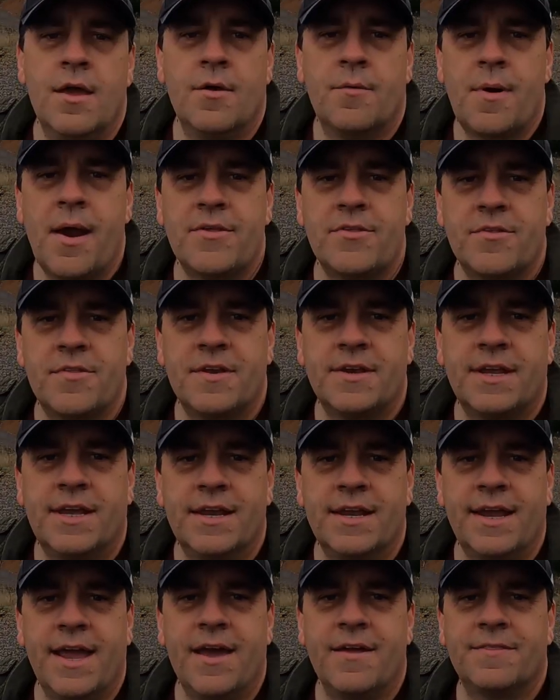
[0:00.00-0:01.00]
Rather than
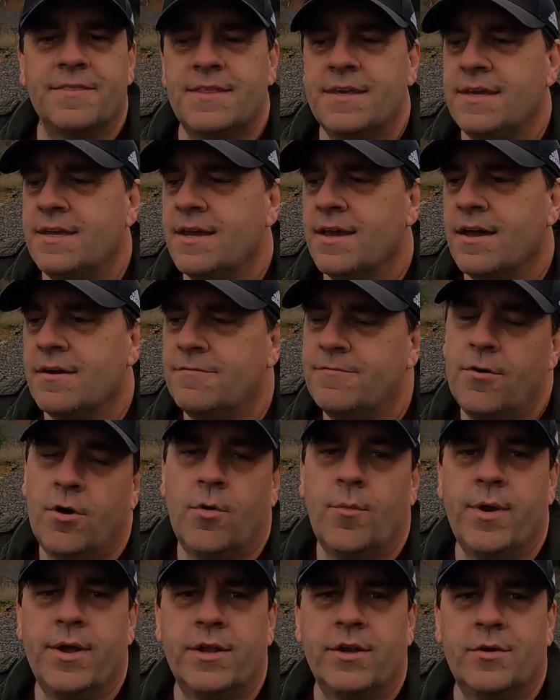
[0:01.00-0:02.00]
getting out the
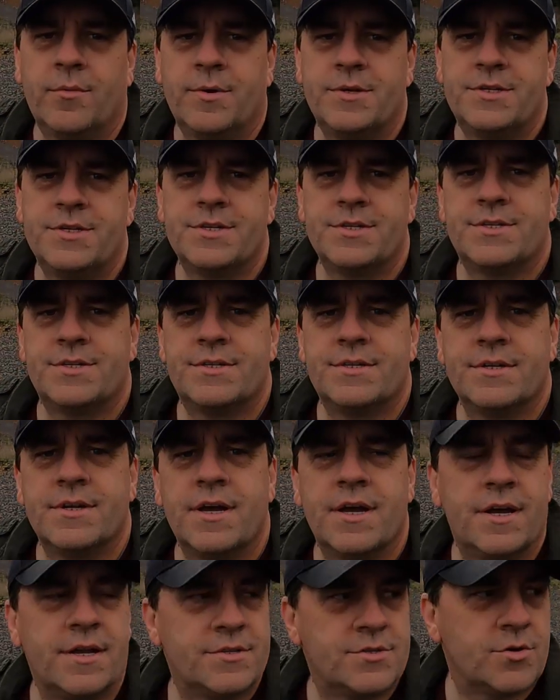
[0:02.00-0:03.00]
four-wheeler, which is
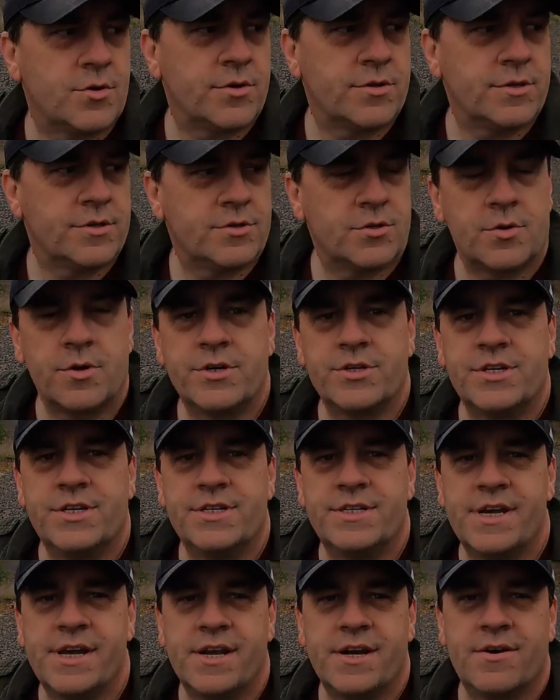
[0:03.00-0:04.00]
stored in the storage
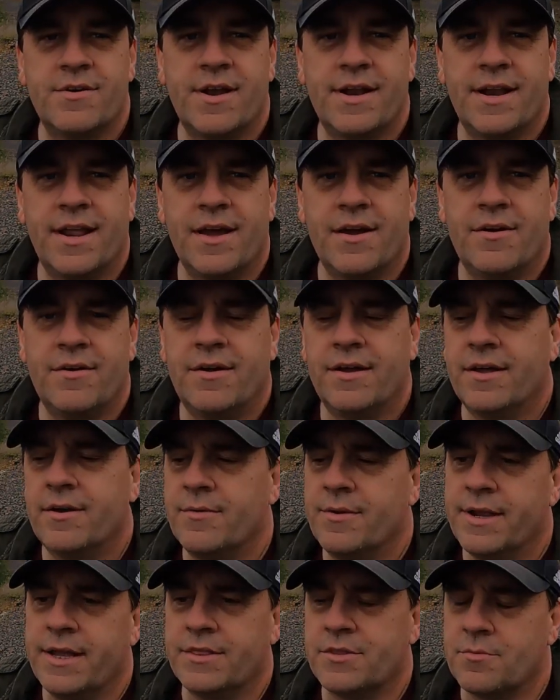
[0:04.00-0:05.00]
container right now, I don't
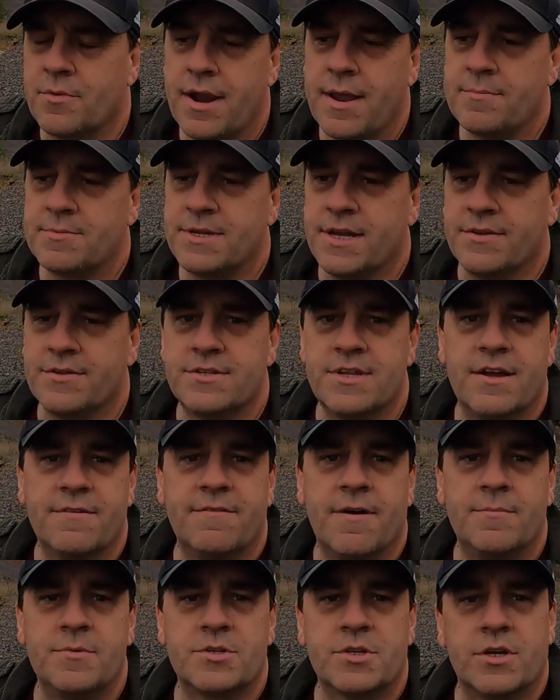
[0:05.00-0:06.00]
want to get the ramps out and
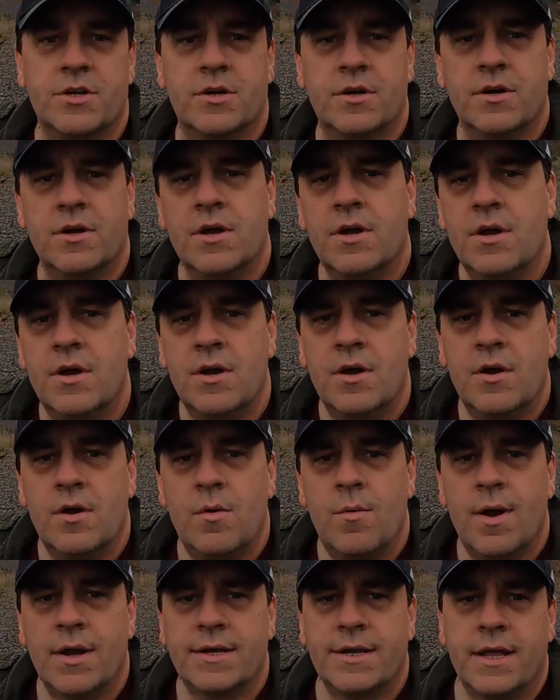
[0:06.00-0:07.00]
stuff. I'm just going to
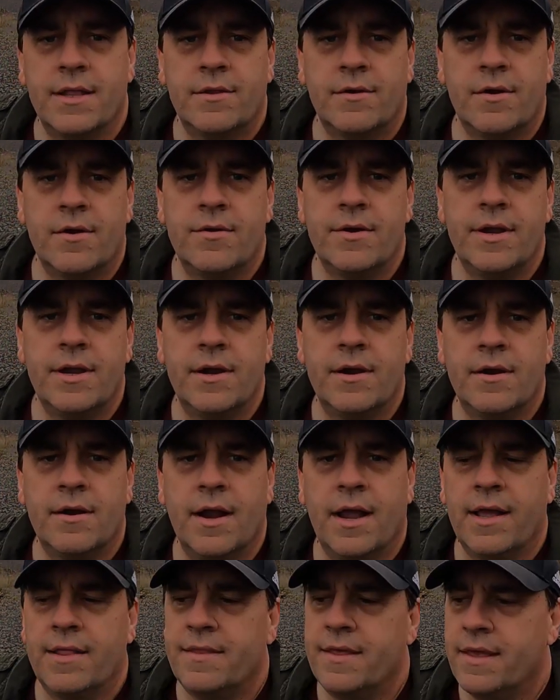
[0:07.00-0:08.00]
walk down the road here
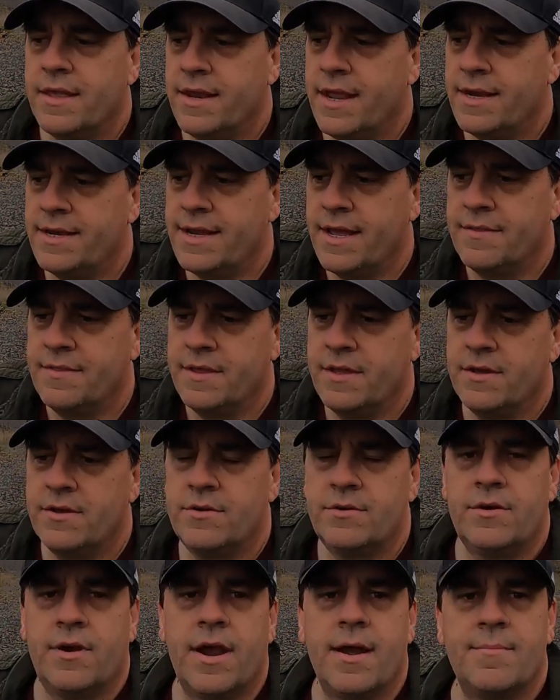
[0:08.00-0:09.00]
and then head down the hill
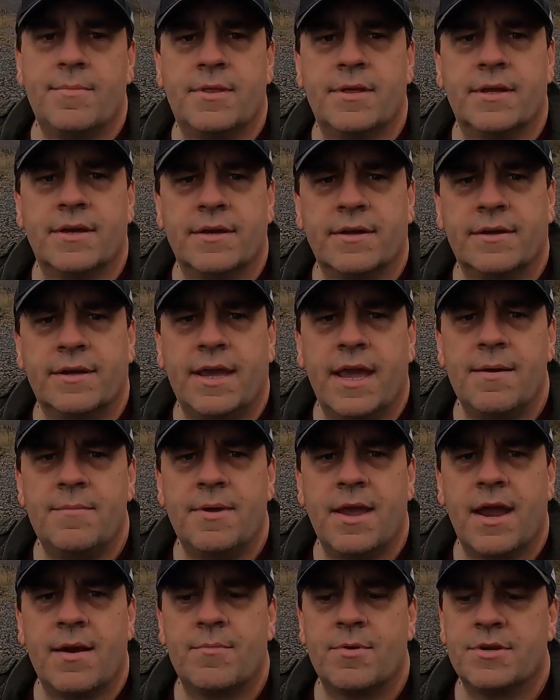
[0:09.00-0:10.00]
and grab the game
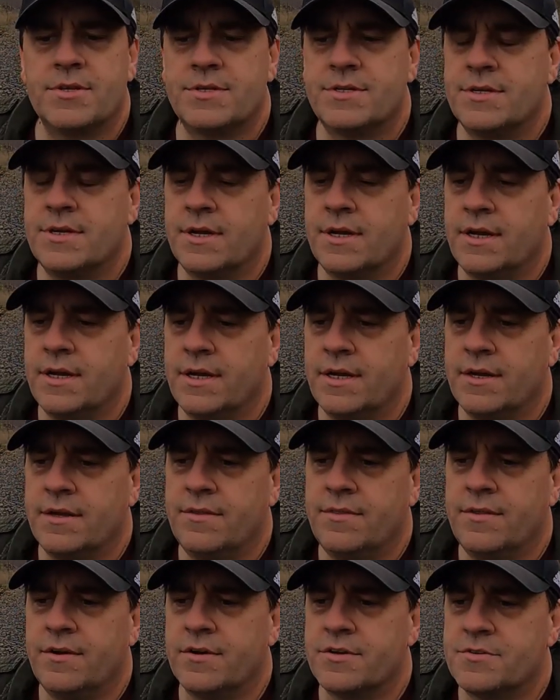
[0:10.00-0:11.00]
cameras.
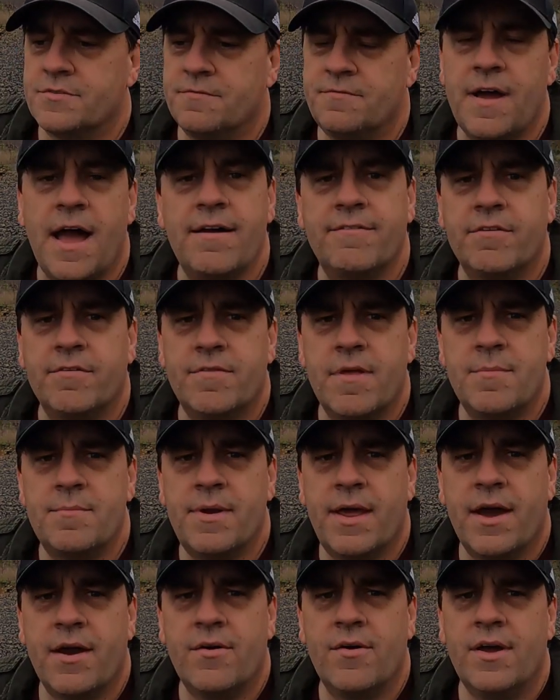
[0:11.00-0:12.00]
There's 5 of them
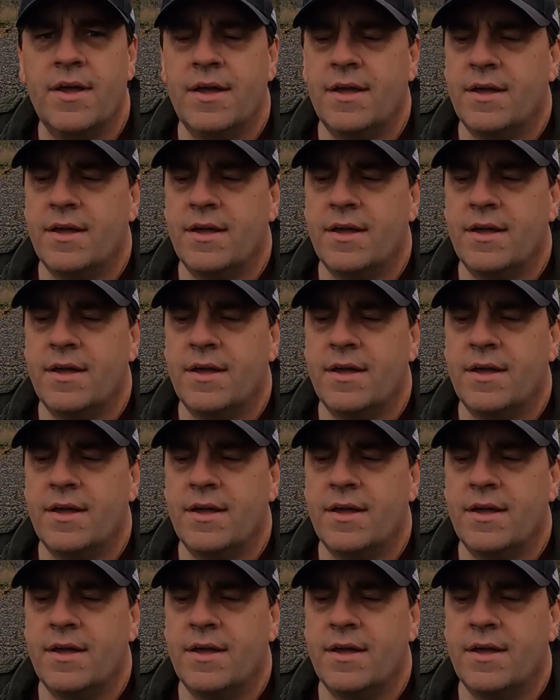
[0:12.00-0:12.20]
now.